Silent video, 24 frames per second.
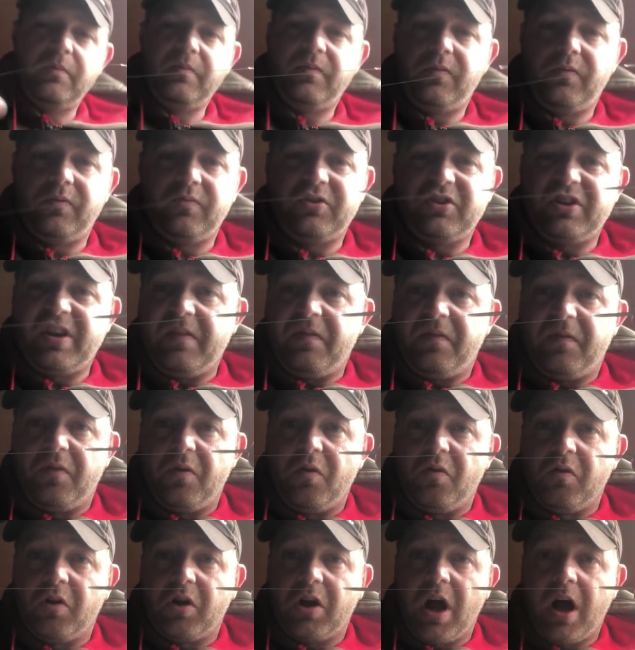a stiff
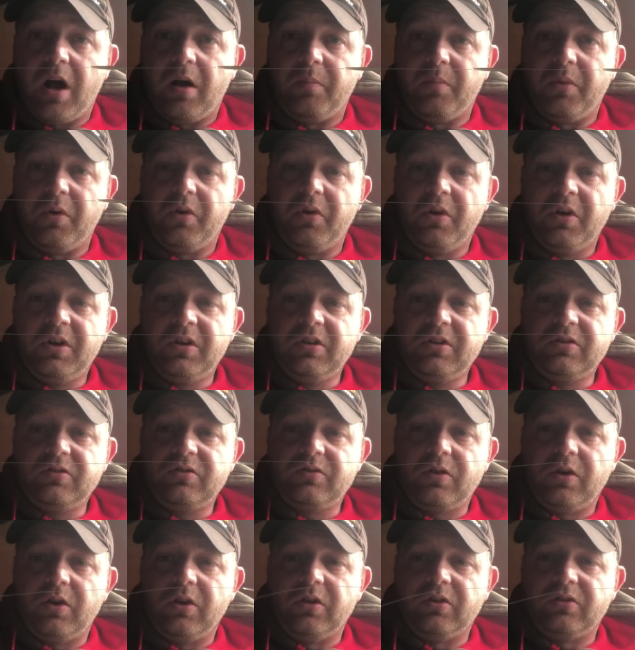fluorocarbon.
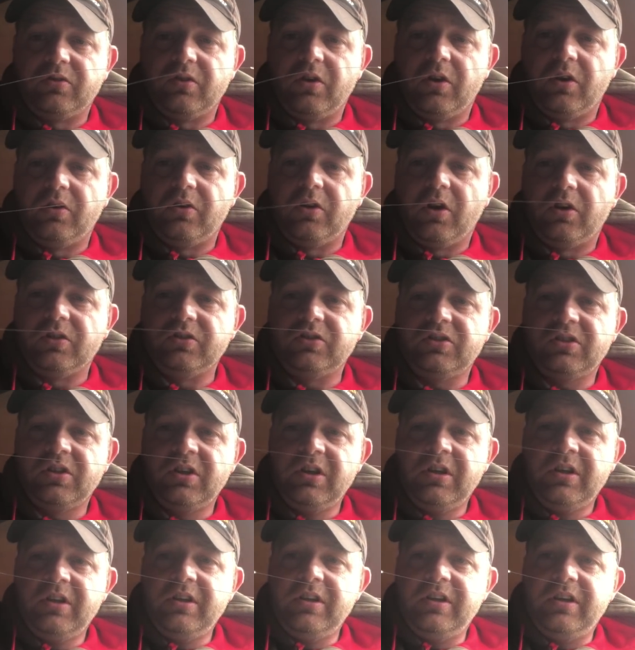It's not nice.
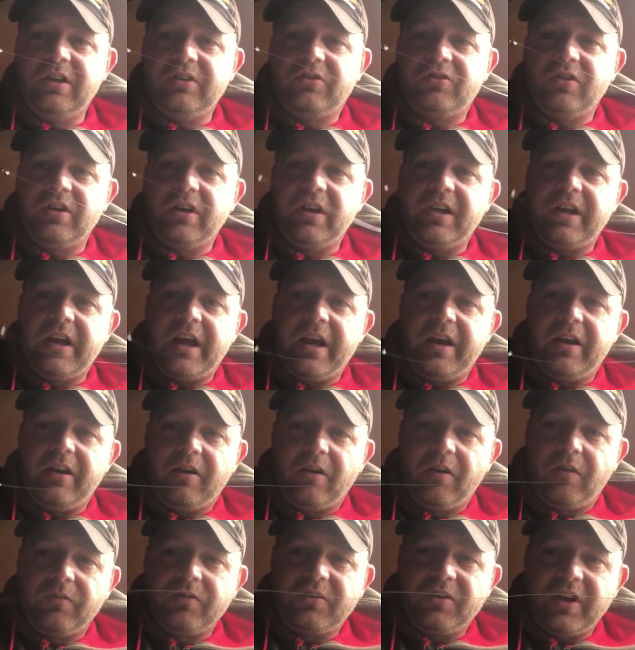Literally, and
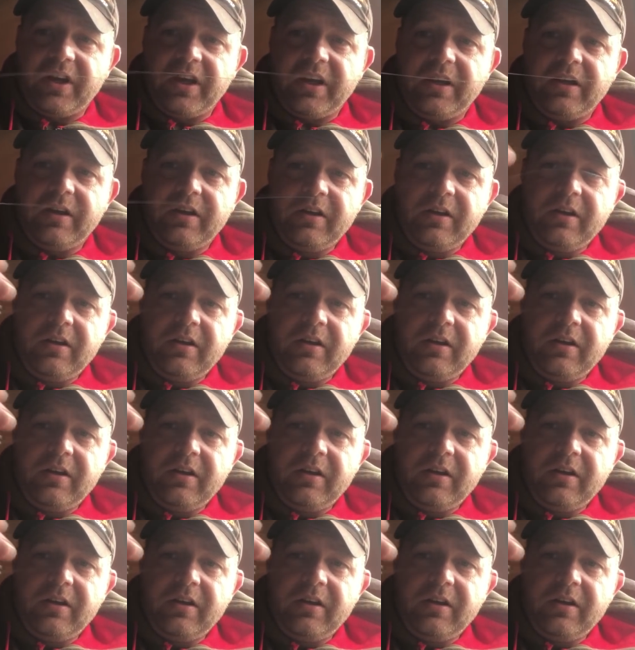obviously